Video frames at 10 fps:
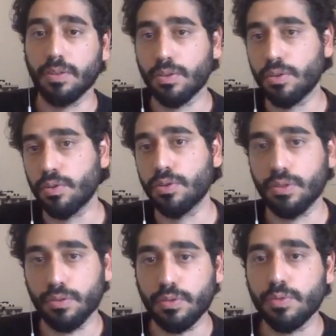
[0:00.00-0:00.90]

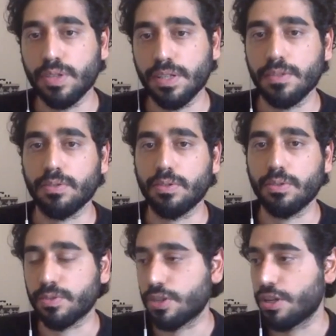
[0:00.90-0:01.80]
you know, using
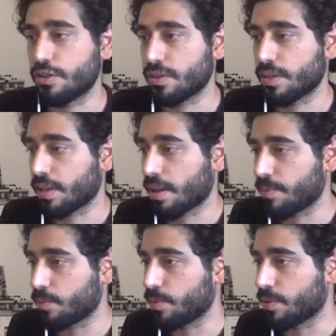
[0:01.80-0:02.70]
those changes that
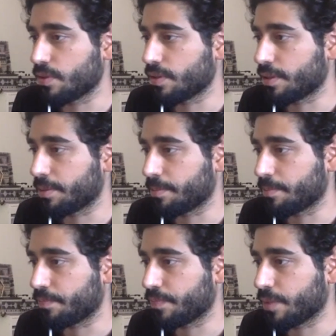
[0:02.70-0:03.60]
happens with
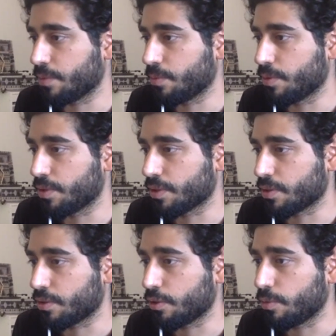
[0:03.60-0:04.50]
the
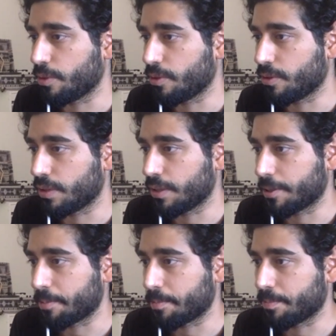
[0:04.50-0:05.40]
global
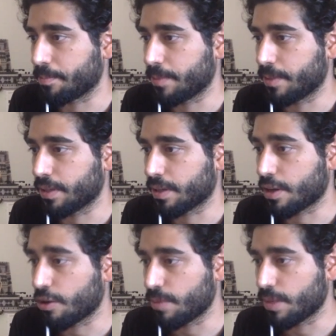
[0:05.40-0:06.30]
economy